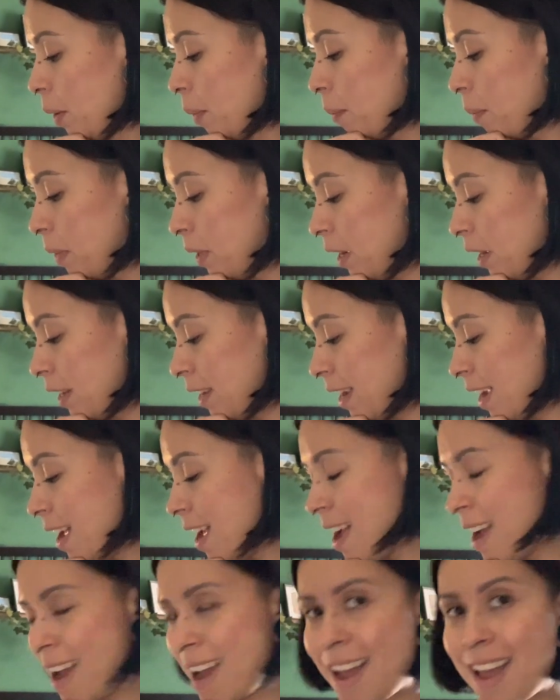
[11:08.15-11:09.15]
But yeah,
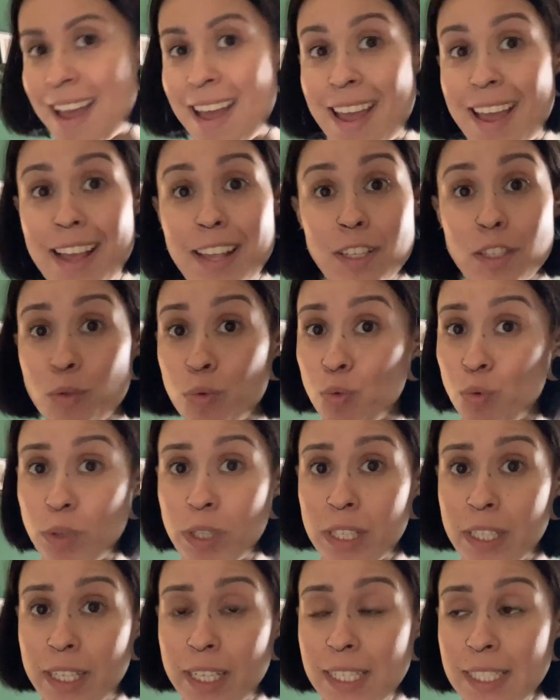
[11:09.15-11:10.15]
it's
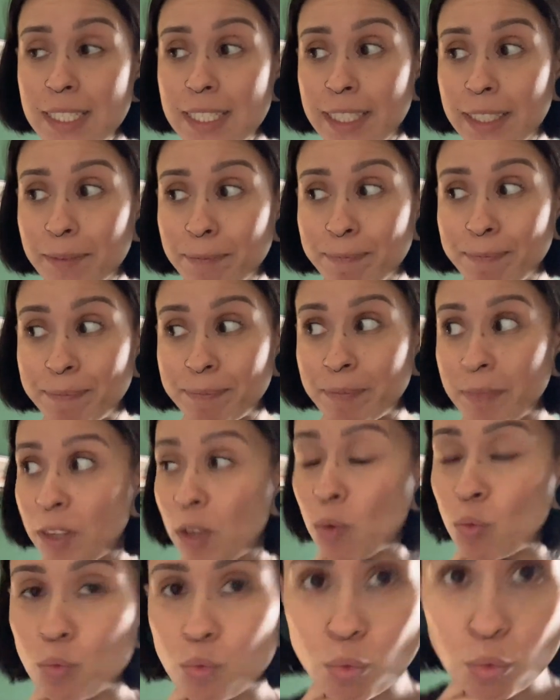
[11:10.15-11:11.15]
really easy,
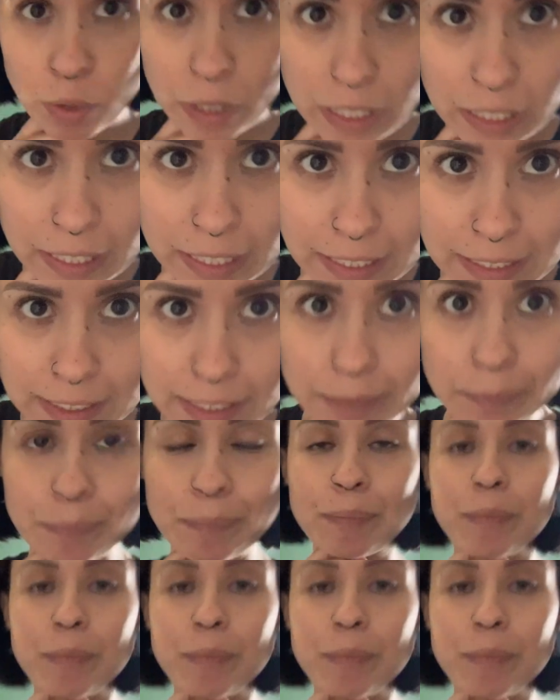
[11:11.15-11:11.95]
really easy.